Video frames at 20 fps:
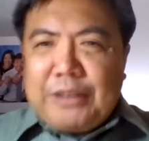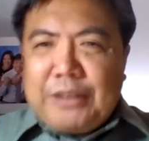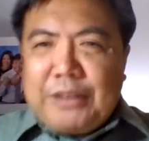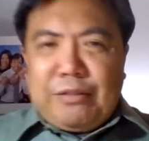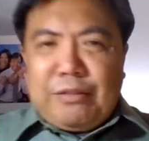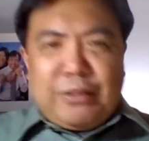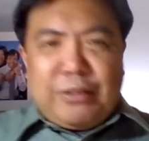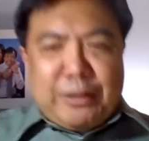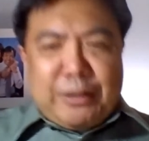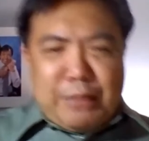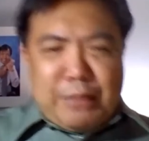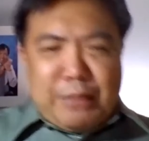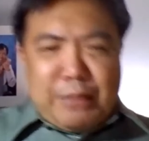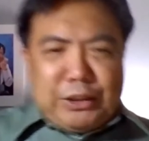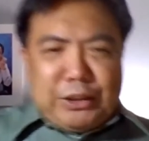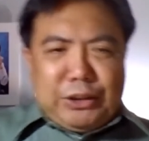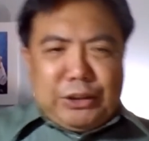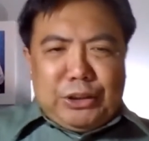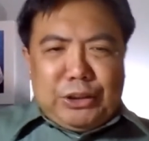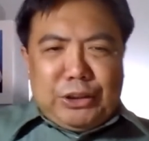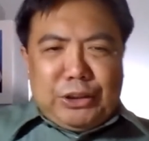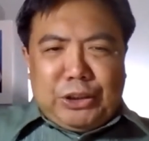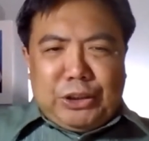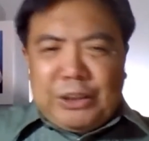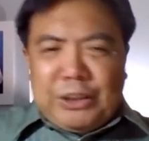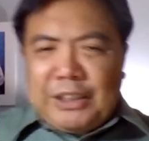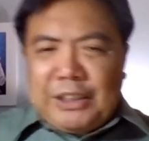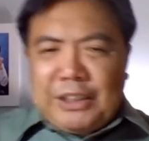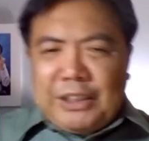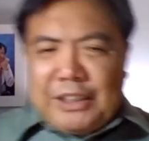for the
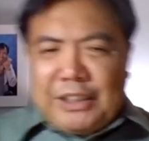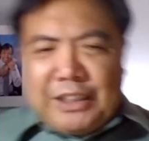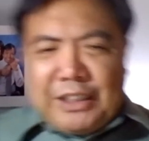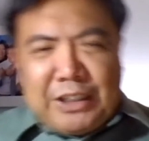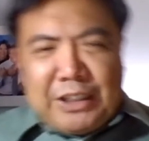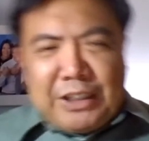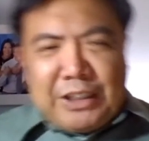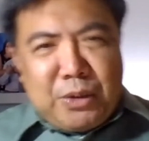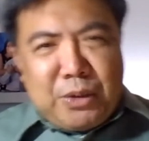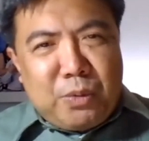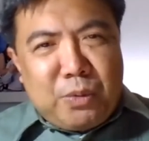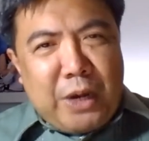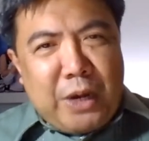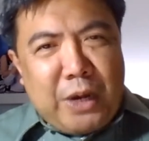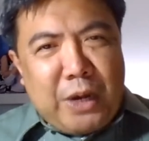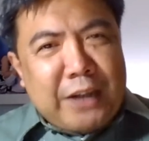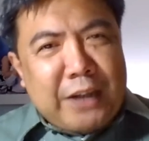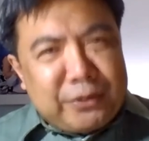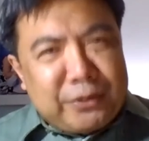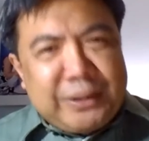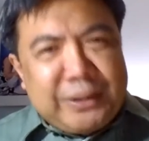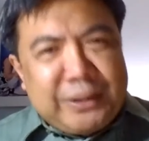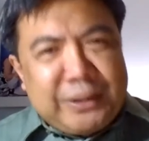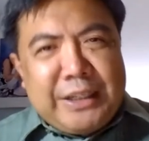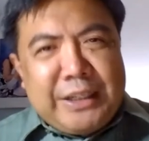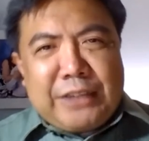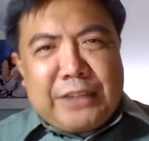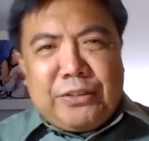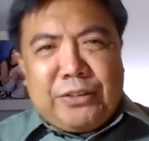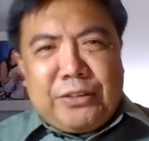message. I'll
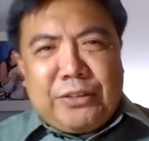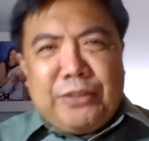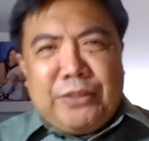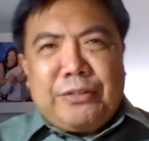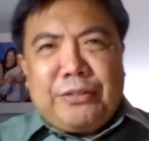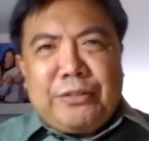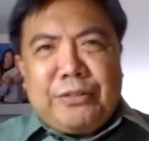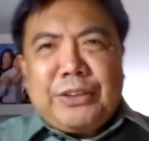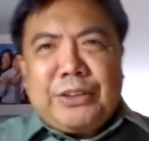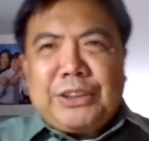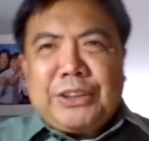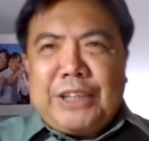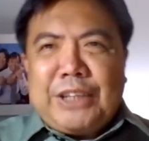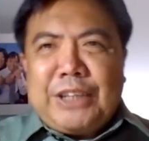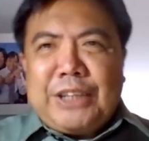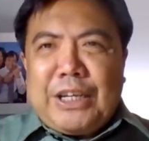read that to you first,